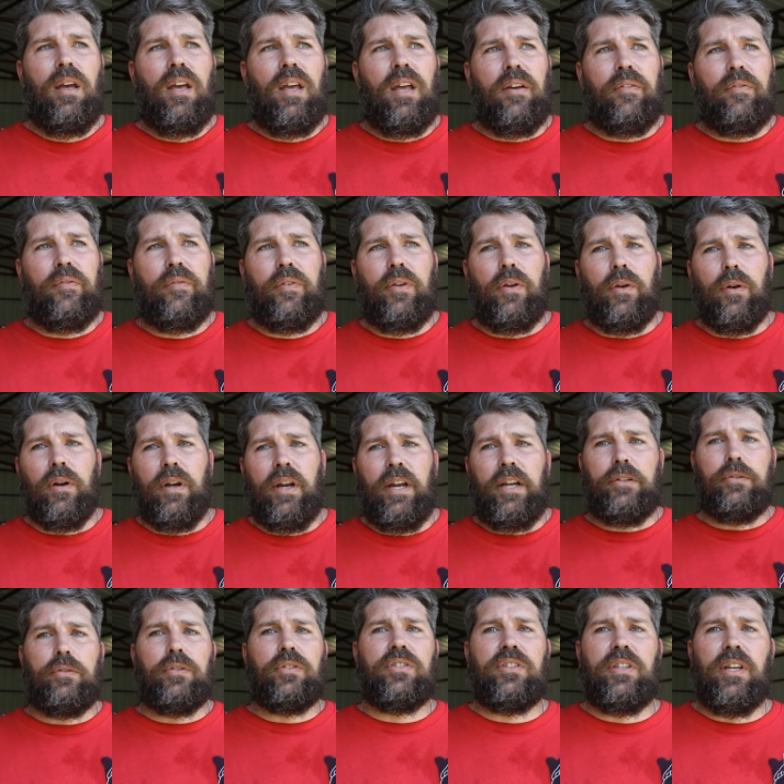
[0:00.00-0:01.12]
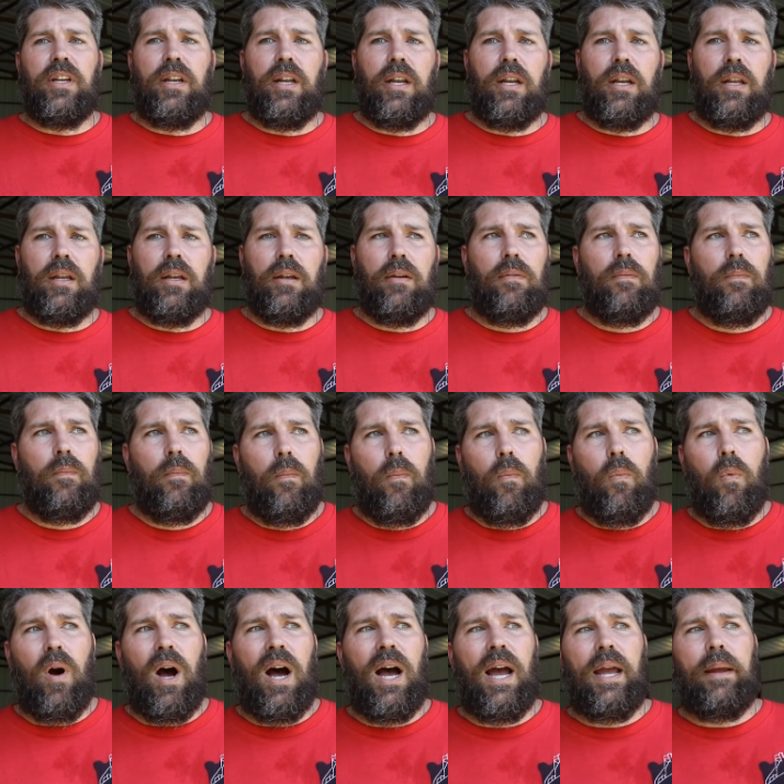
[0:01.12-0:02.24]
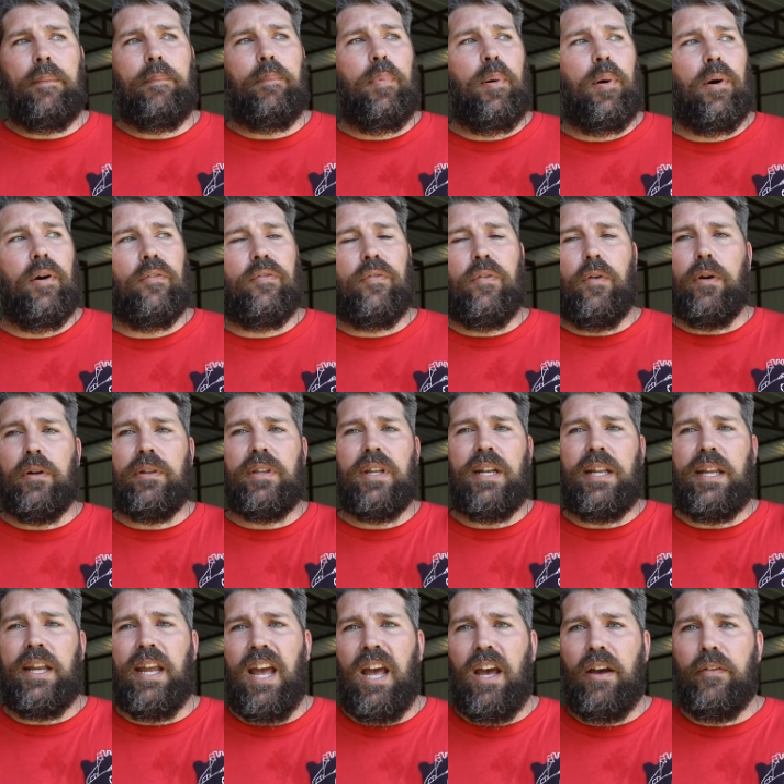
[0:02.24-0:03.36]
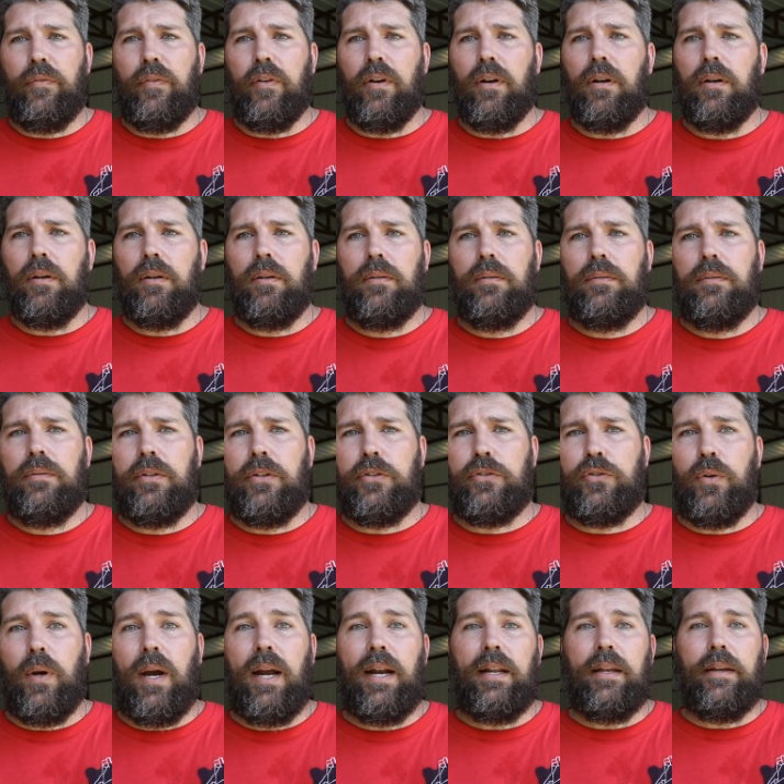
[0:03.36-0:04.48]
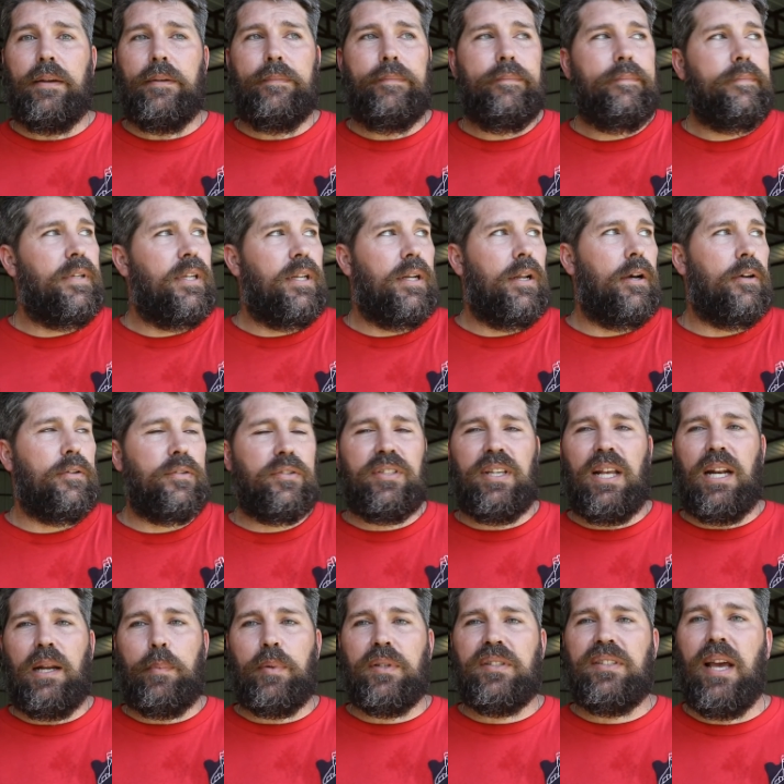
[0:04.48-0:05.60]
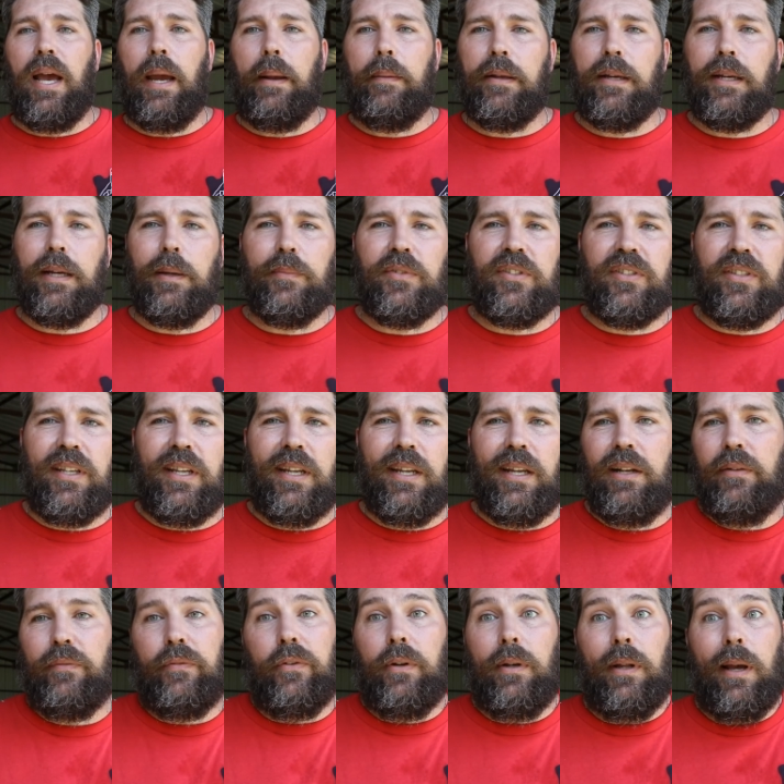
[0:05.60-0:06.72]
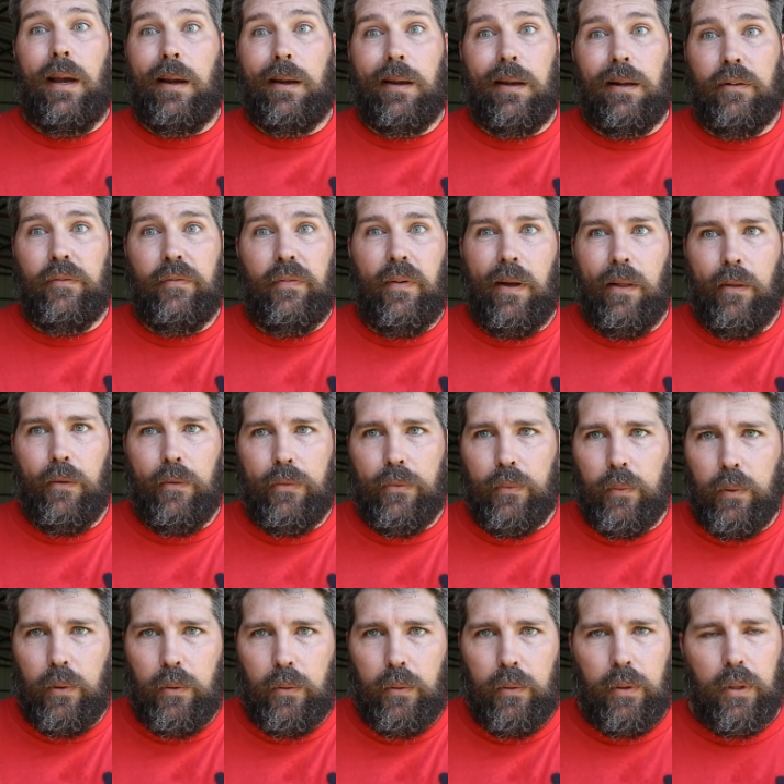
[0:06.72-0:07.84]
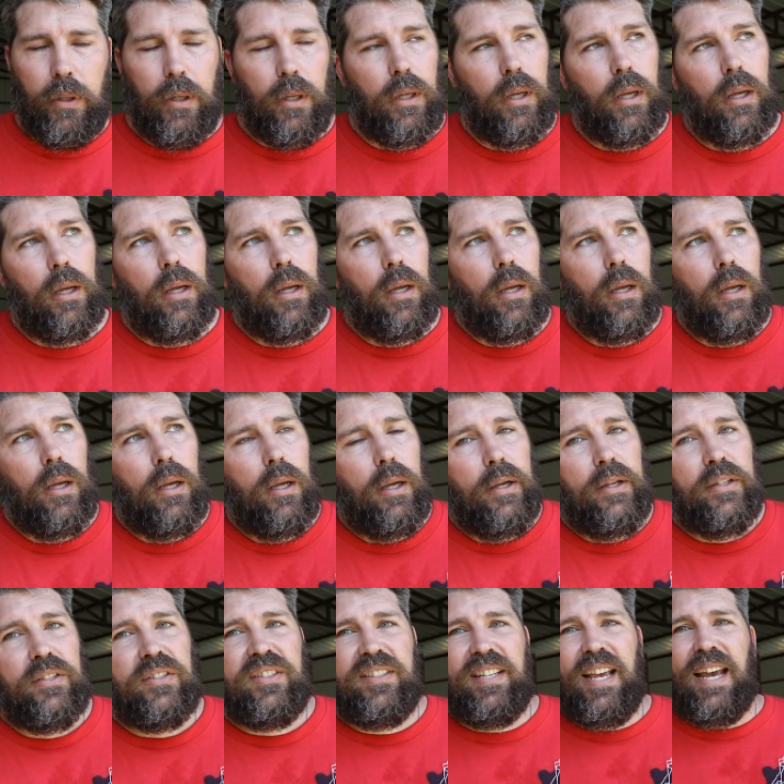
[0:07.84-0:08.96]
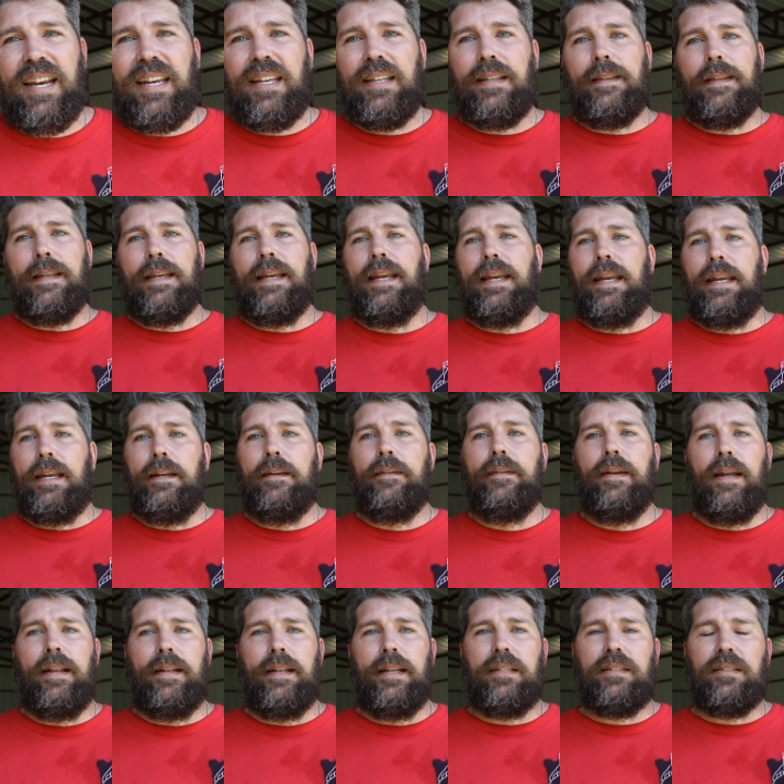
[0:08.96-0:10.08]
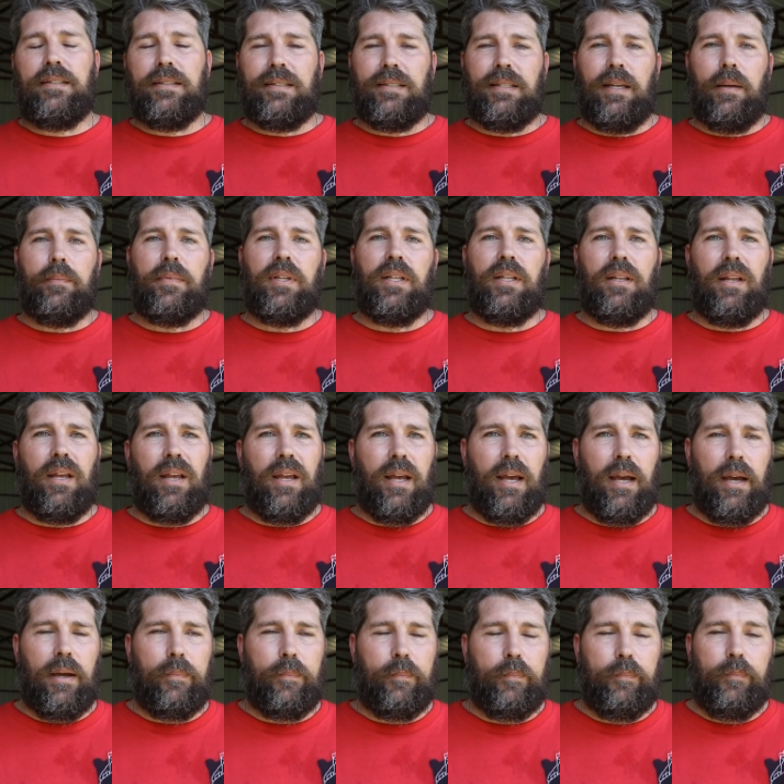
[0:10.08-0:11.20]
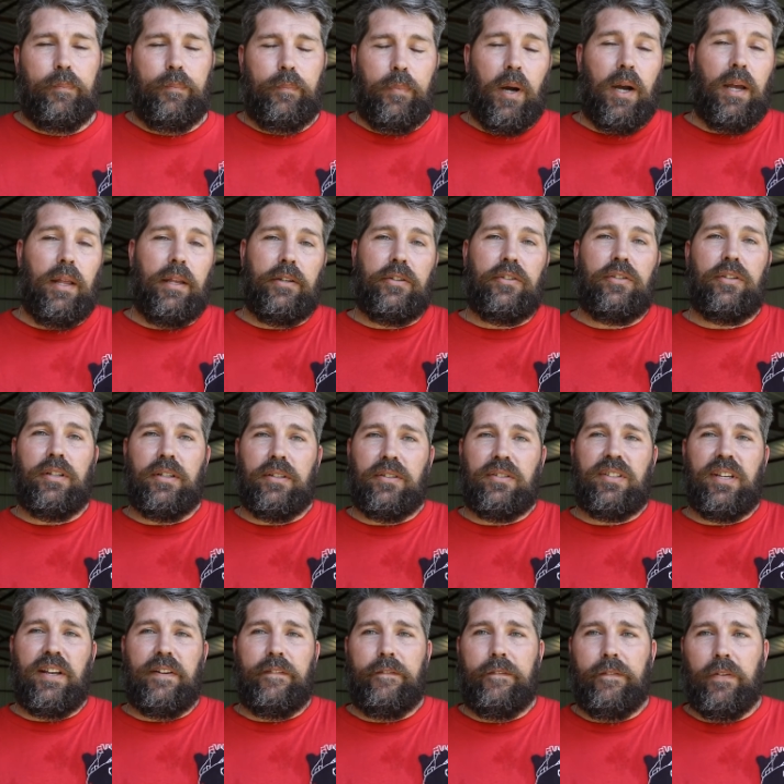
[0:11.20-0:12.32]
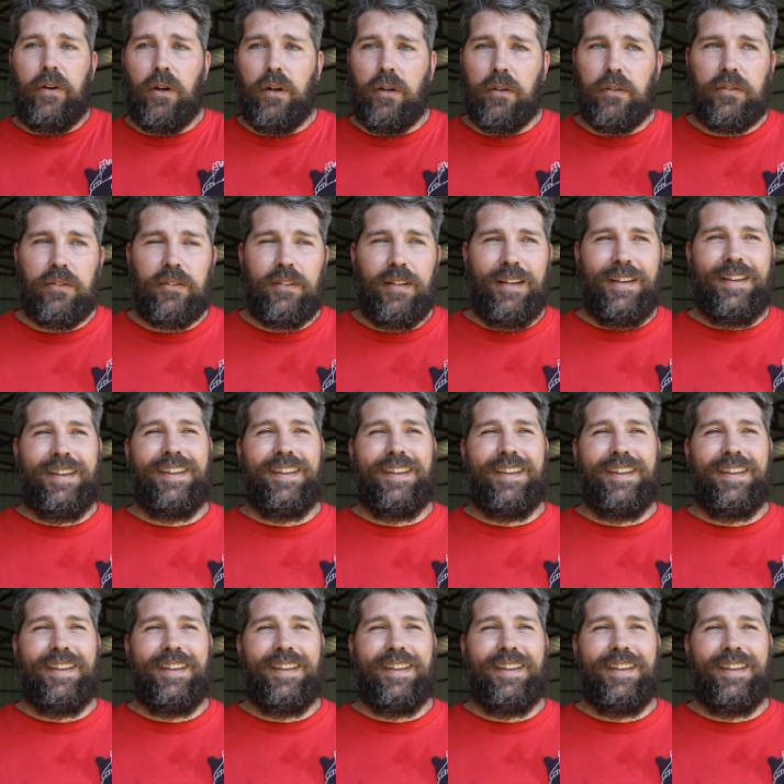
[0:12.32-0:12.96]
if you're interested in it, why put forth any effort to try to, you know, set up a time to come see it if you're not gonna follow through? Secondly, and this is something that I probably should have said first,